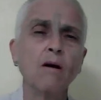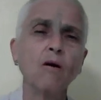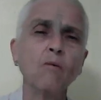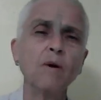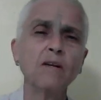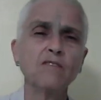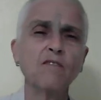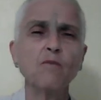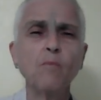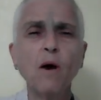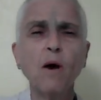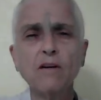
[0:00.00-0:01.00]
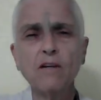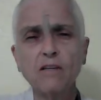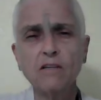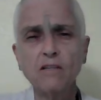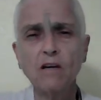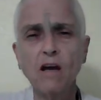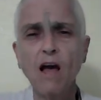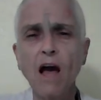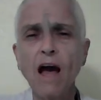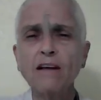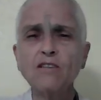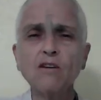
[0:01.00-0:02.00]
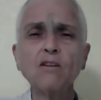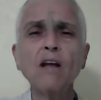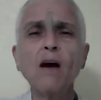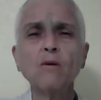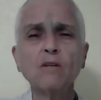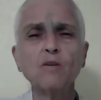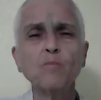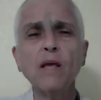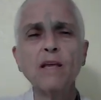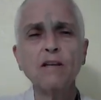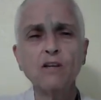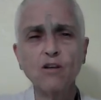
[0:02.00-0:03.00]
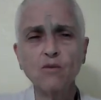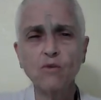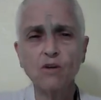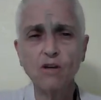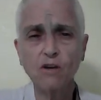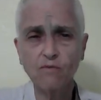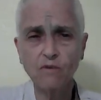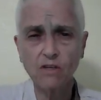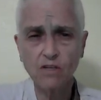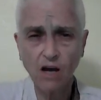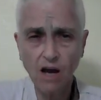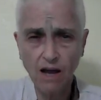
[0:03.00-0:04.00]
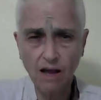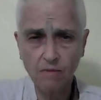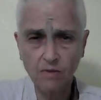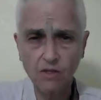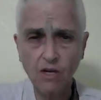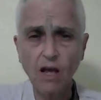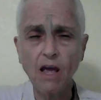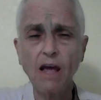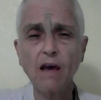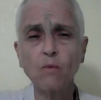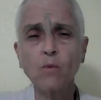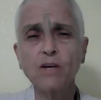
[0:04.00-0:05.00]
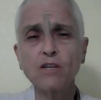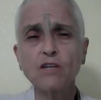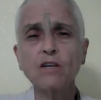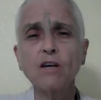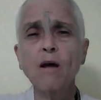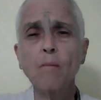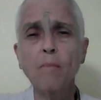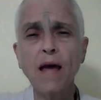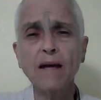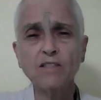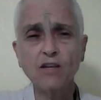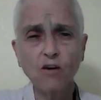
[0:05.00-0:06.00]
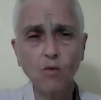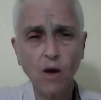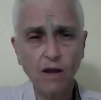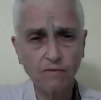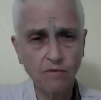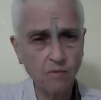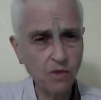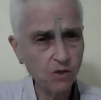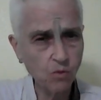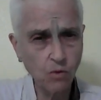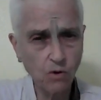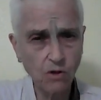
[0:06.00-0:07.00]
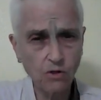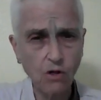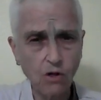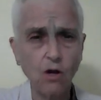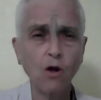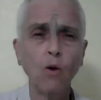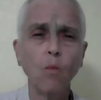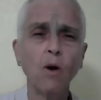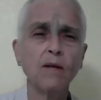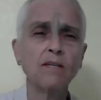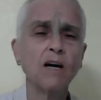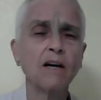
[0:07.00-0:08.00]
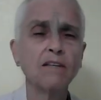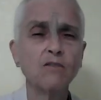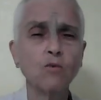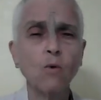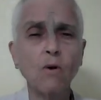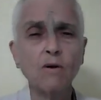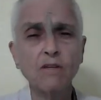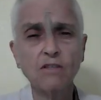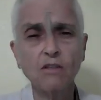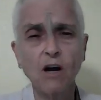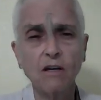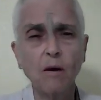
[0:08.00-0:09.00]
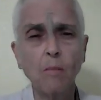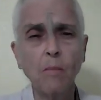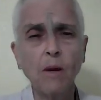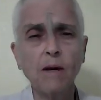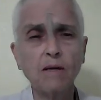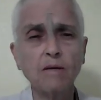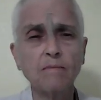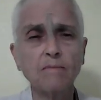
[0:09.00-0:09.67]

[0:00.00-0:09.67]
O best of the Bhartas, I shall now explain to you the different times at which, passing away from this world, one does or does not come back.